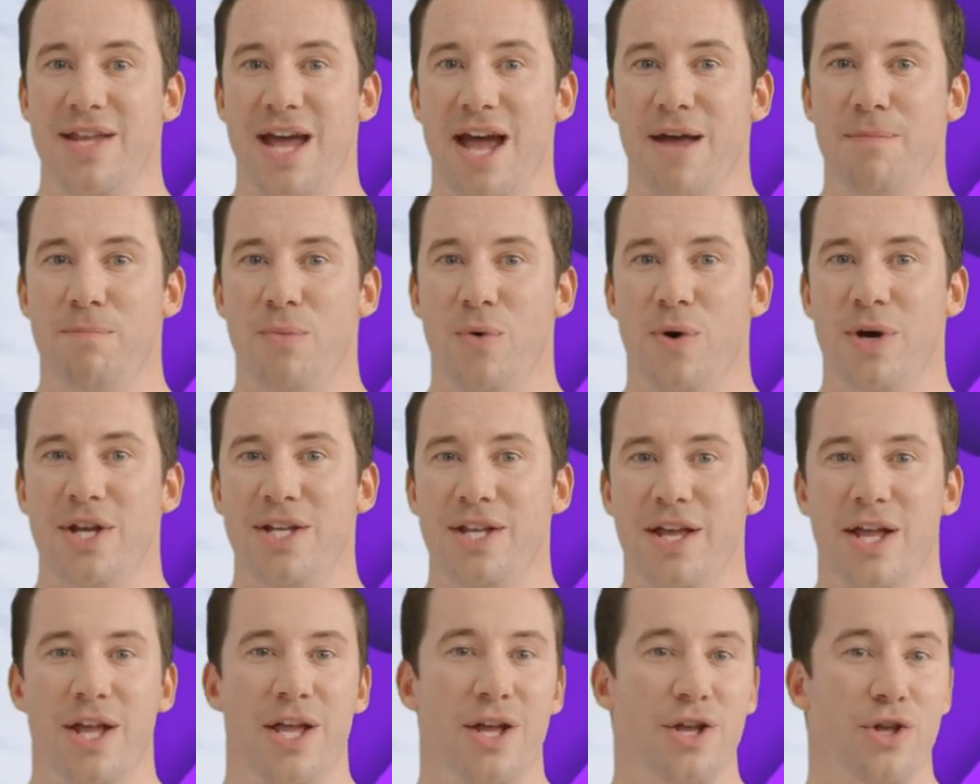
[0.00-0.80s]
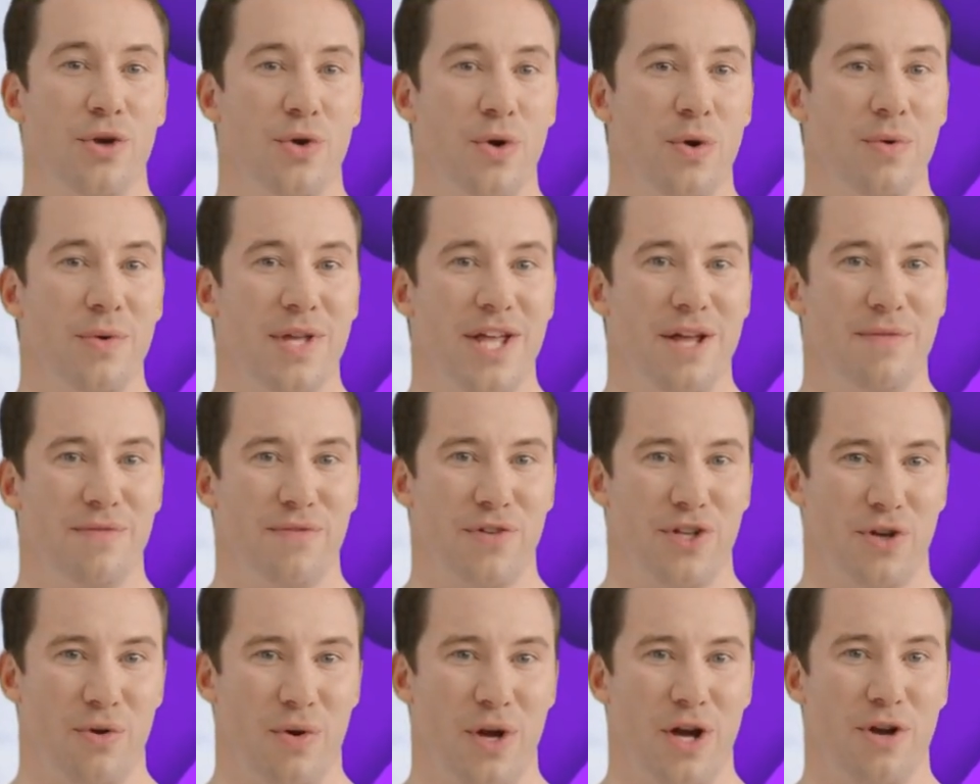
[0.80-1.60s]
that point, you're only a
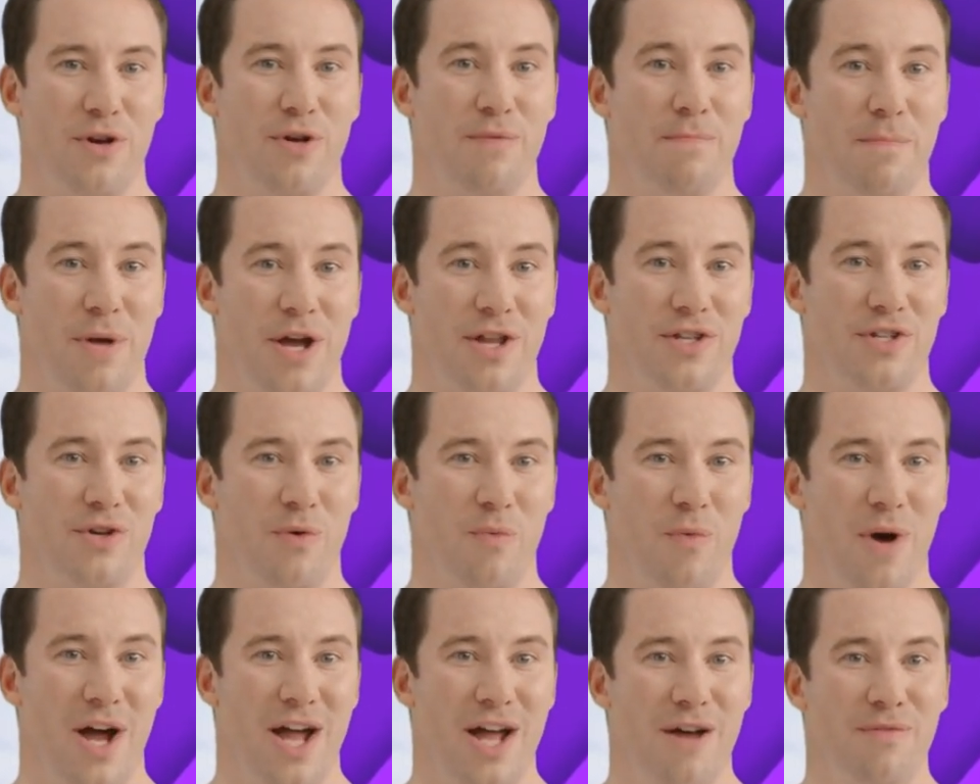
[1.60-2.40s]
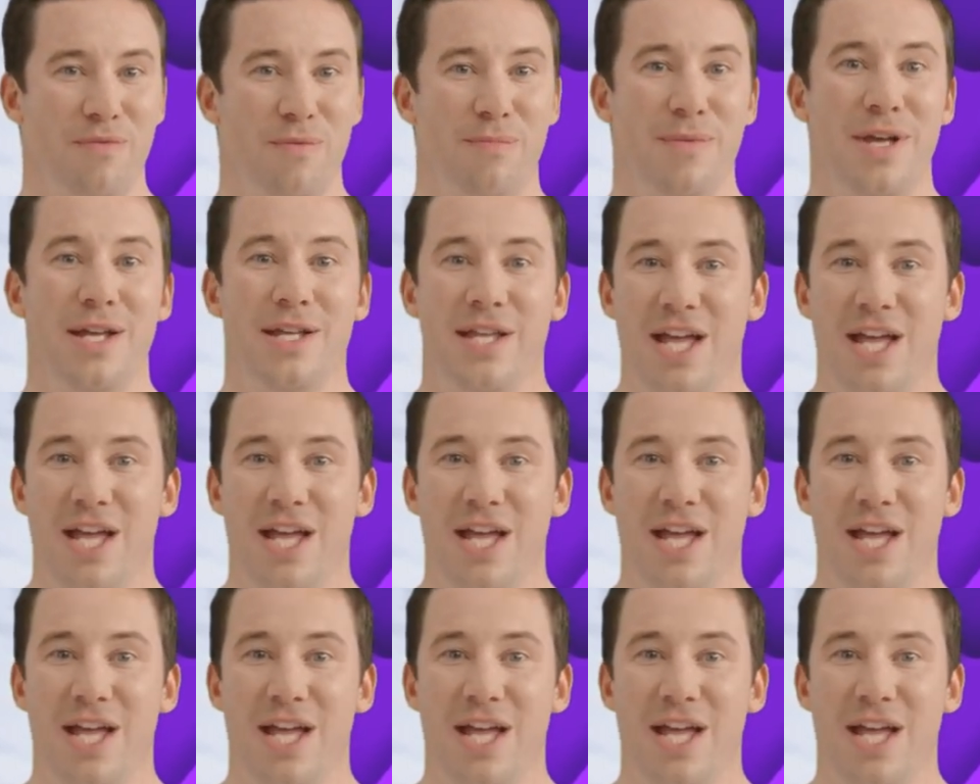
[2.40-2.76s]
few $100 away from the